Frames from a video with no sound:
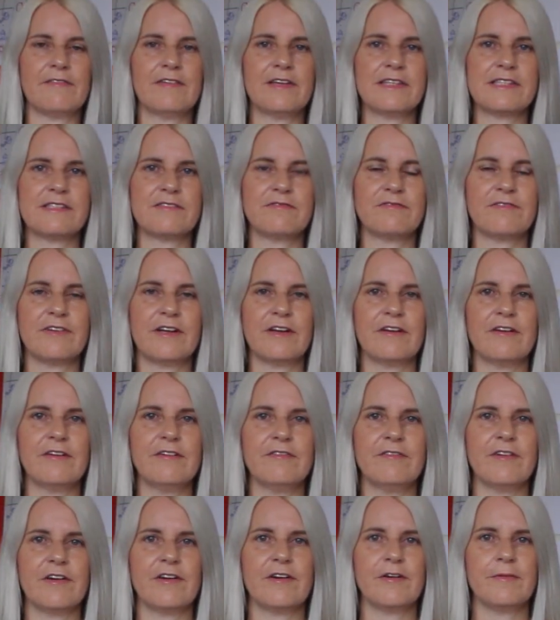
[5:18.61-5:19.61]
It's very,
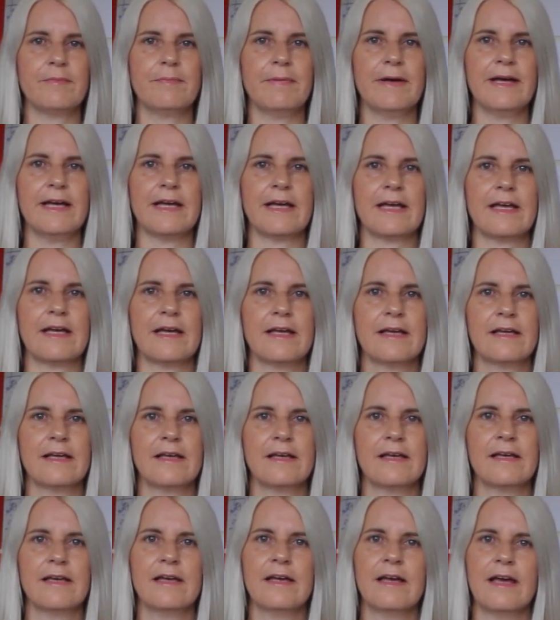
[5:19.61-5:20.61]
very big.
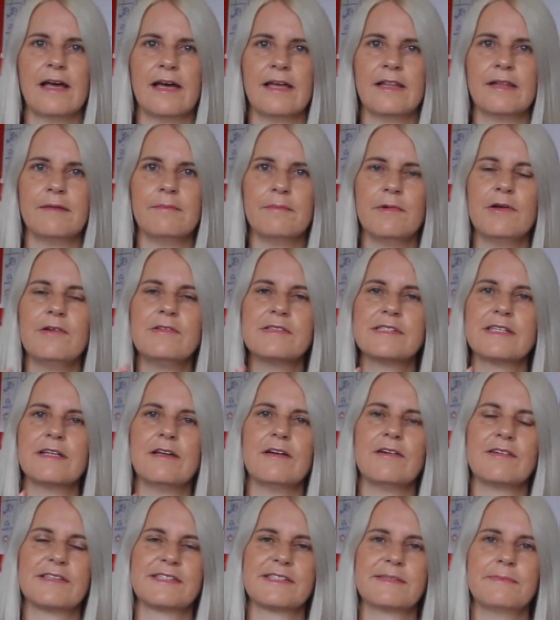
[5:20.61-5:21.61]
And the moon's a
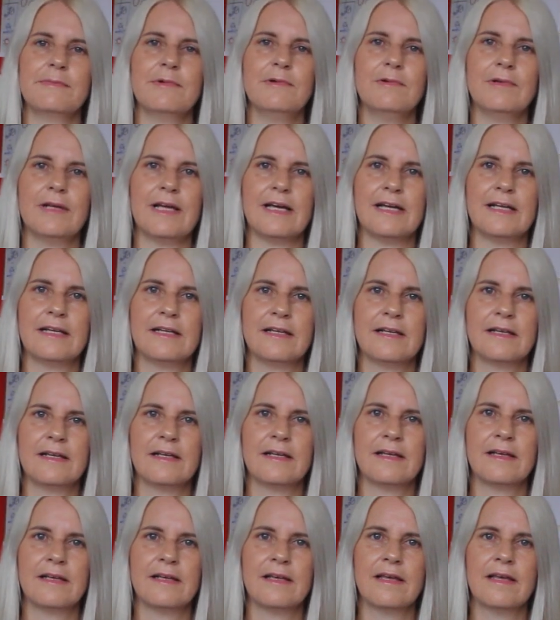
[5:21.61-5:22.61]
lot smaller.
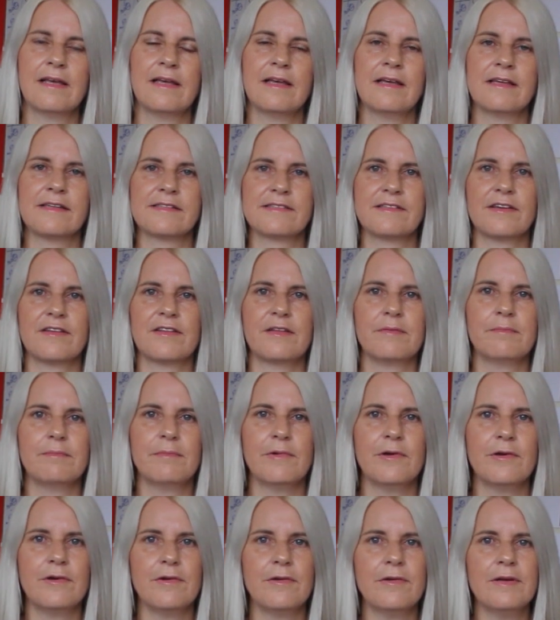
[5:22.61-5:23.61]
So the
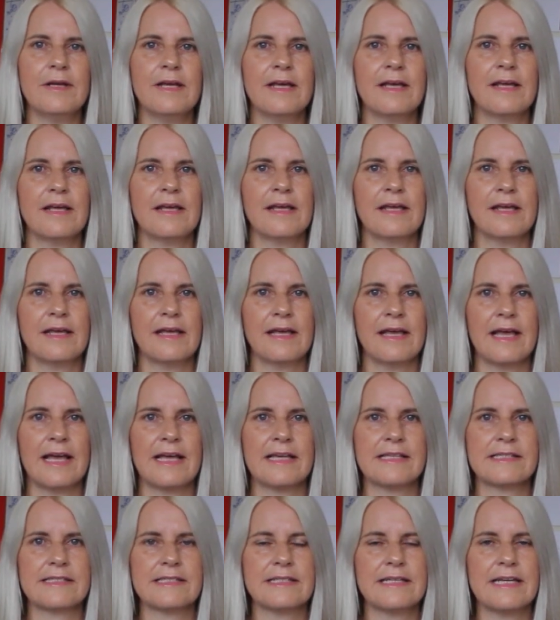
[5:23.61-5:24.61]
moon
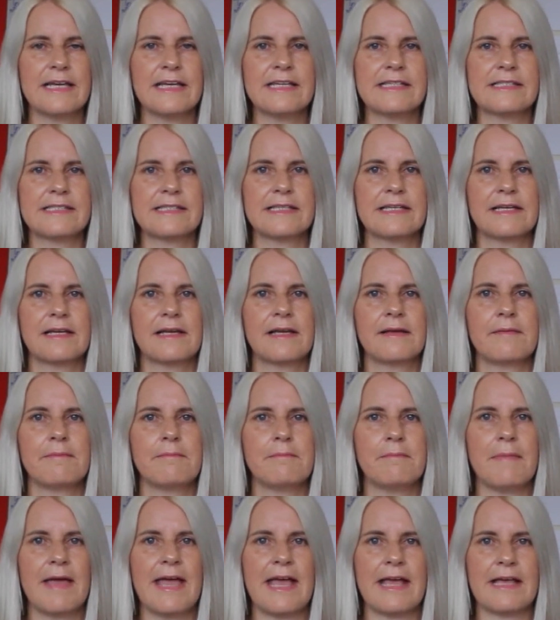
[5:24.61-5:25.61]
has less
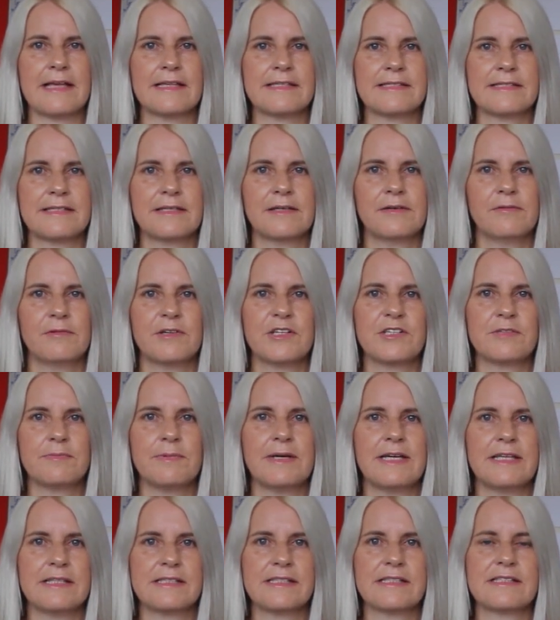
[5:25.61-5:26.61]
mass, which
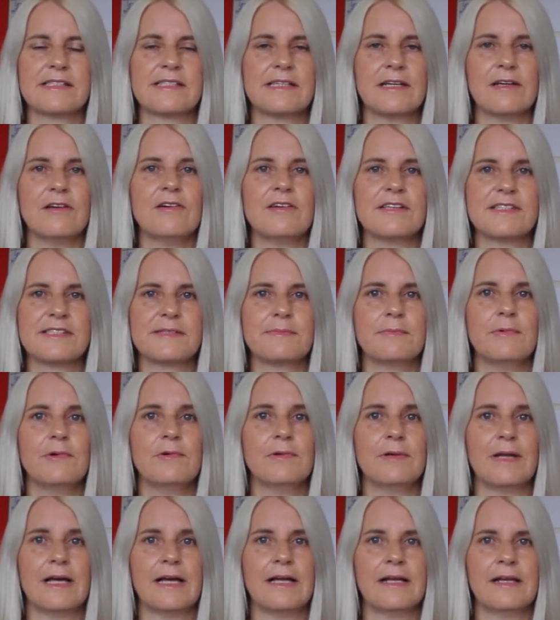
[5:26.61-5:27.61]
means it's a lot
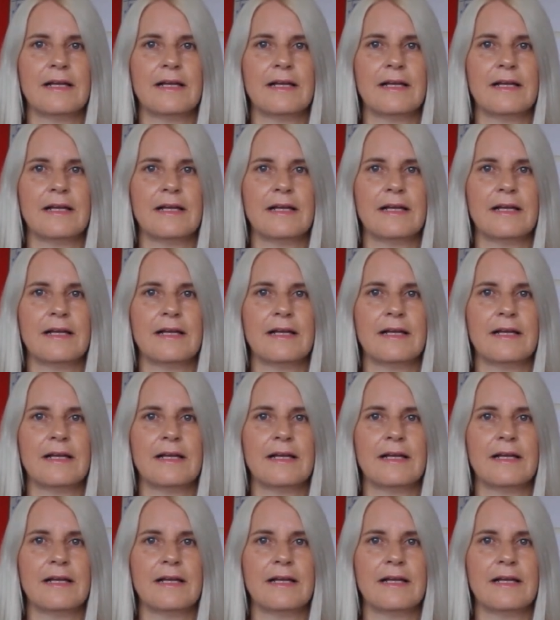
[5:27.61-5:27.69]
smaller.